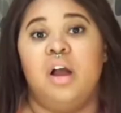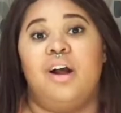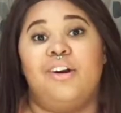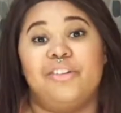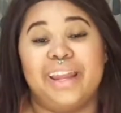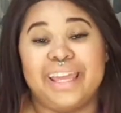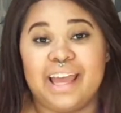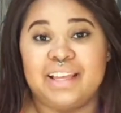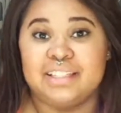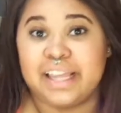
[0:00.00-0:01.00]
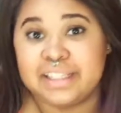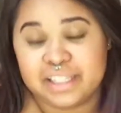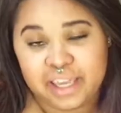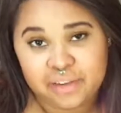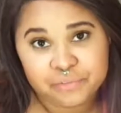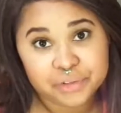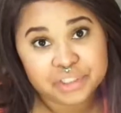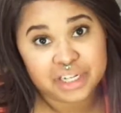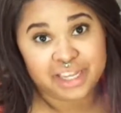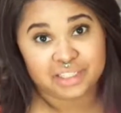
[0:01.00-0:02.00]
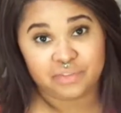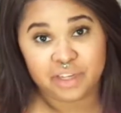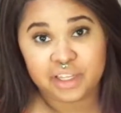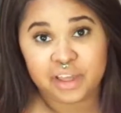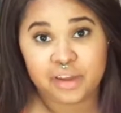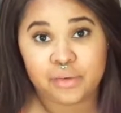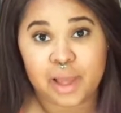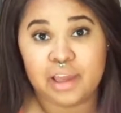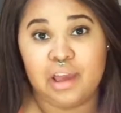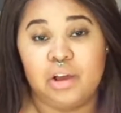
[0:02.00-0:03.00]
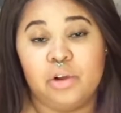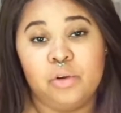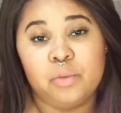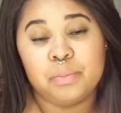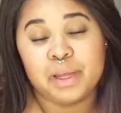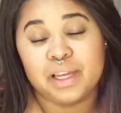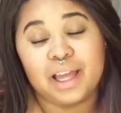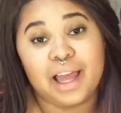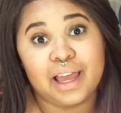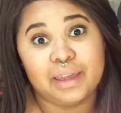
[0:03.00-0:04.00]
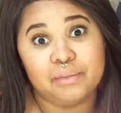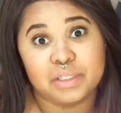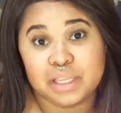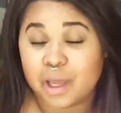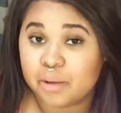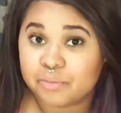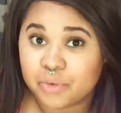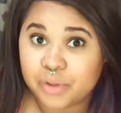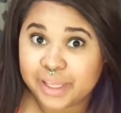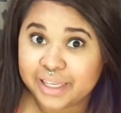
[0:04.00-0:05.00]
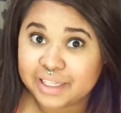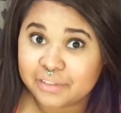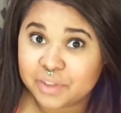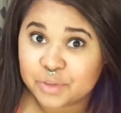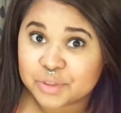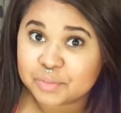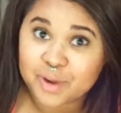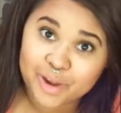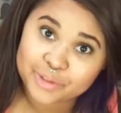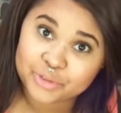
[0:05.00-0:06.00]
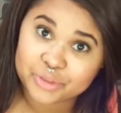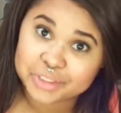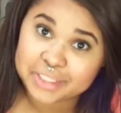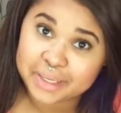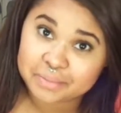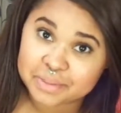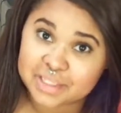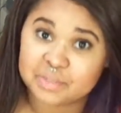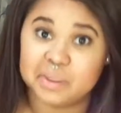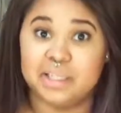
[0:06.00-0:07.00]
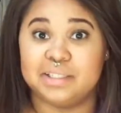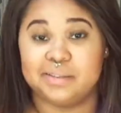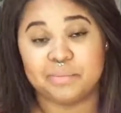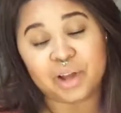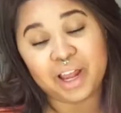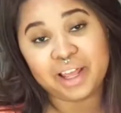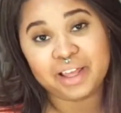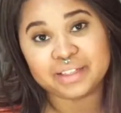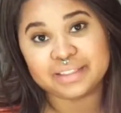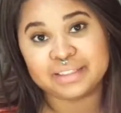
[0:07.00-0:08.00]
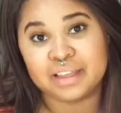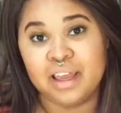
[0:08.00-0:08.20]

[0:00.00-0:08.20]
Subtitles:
Alright guys, that's it for today's video. I hope I was helpful in giving you some contour tips as well as some products.